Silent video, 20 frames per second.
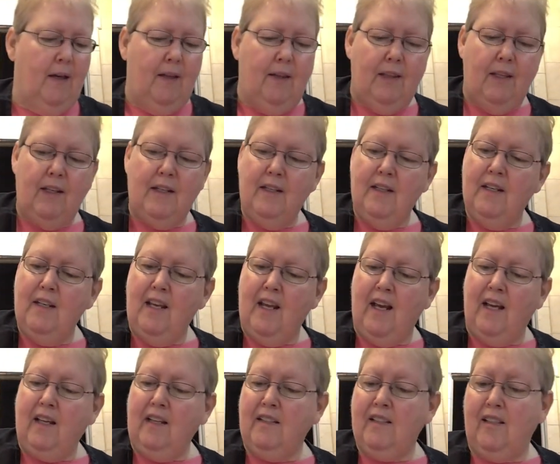The
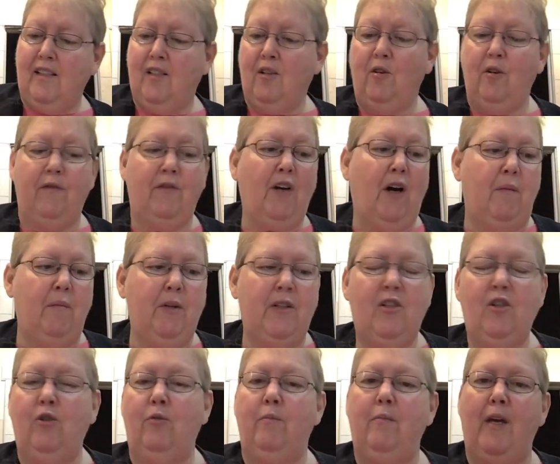next, so I've got my
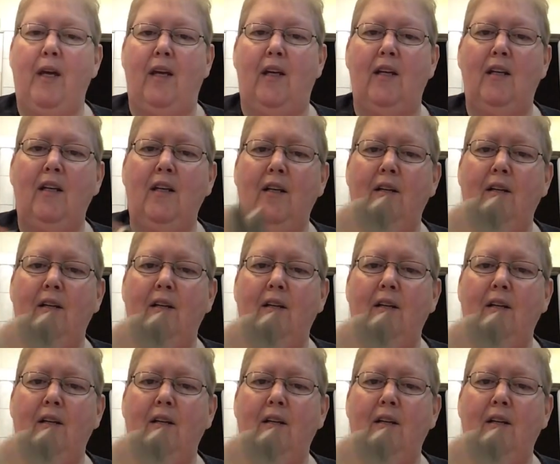tube made.